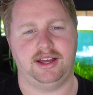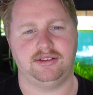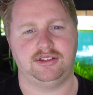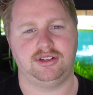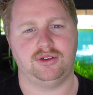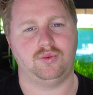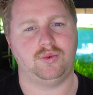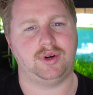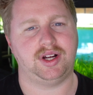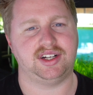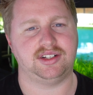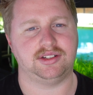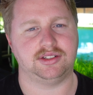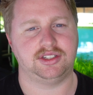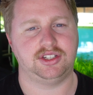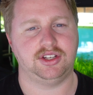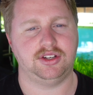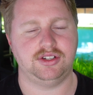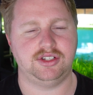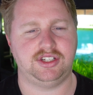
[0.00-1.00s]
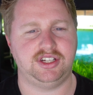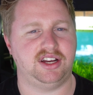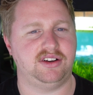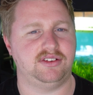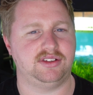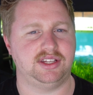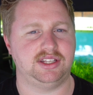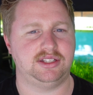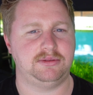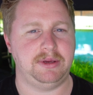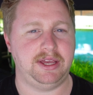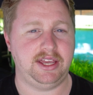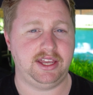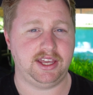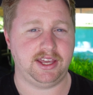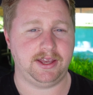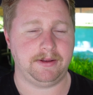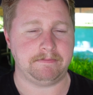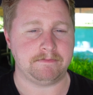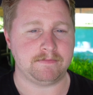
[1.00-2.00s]
to 1 or 2 generally
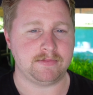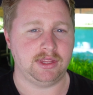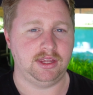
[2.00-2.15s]
speaking.